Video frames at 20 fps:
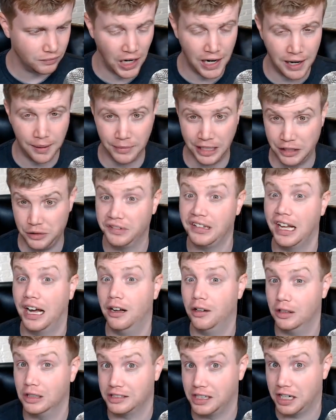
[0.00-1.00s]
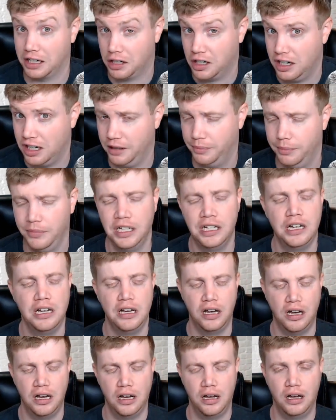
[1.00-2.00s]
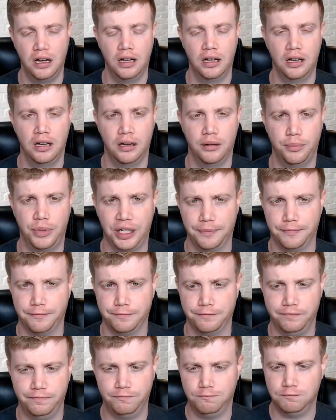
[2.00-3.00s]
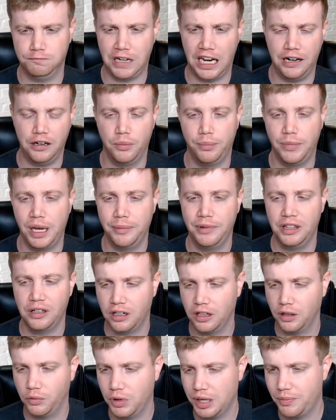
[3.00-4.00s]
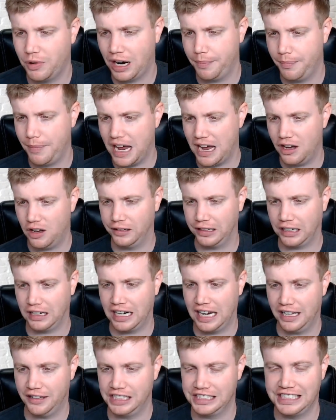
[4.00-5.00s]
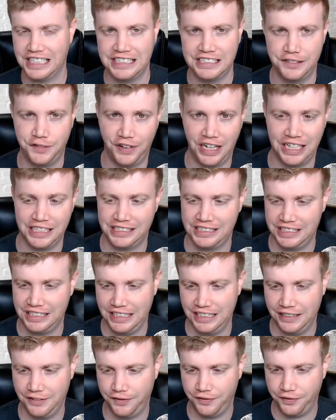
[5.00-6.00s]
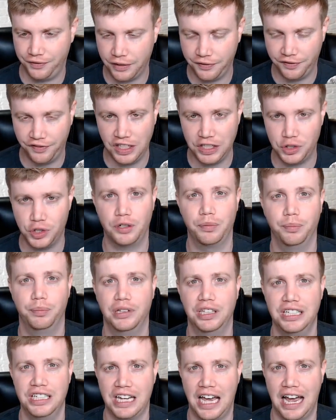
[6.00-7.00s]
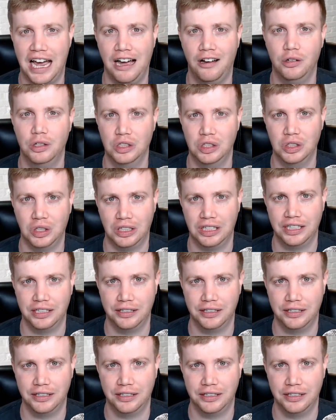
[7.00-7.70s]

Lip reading: They use Outlook.com. But I don't know, maybe they're going to rebrand Mail and they're going to have this nice, fancy, feature-complete Outlook